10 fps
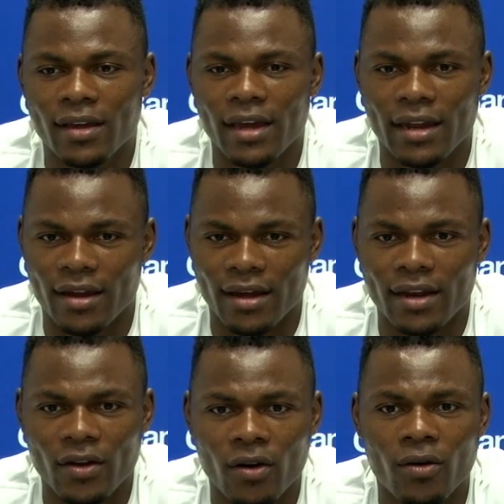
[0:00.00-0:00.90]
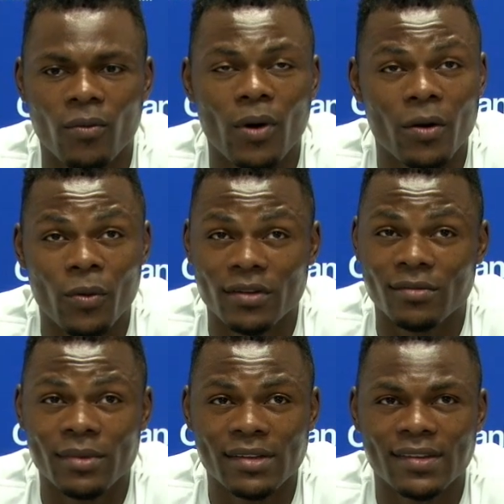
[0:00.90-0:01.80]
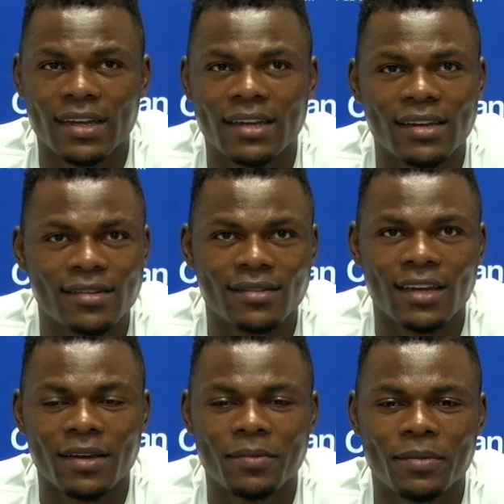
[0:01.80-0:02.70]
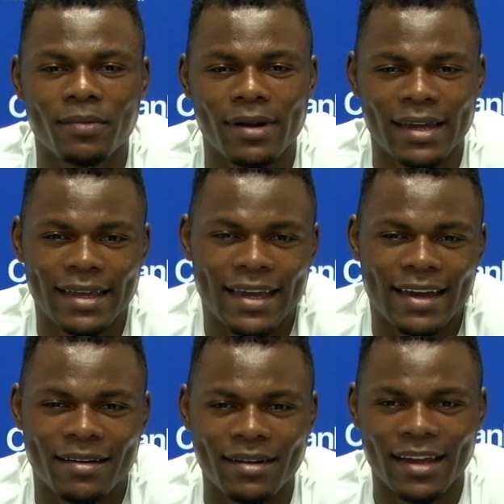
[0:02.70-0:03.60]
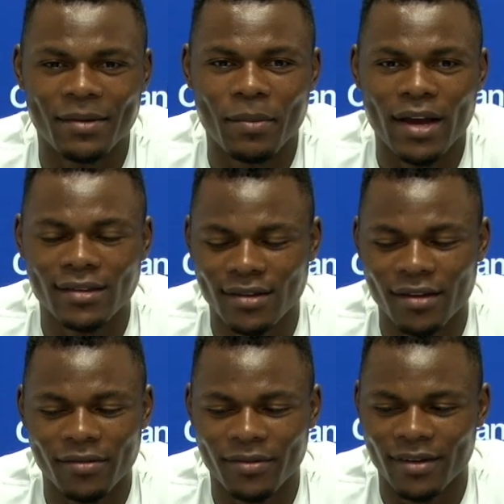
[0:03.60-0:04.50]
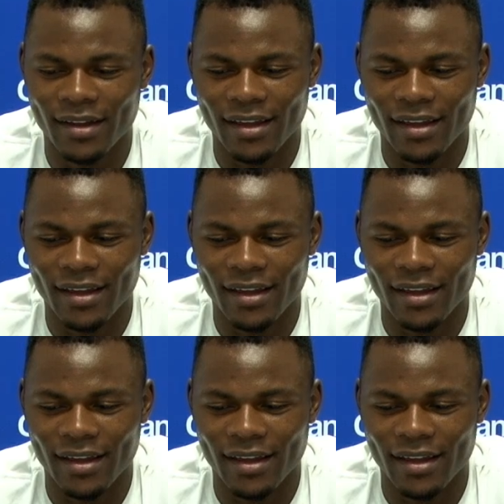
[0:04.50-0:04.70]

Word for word: And I know what was missing in this team, like uh, like myself.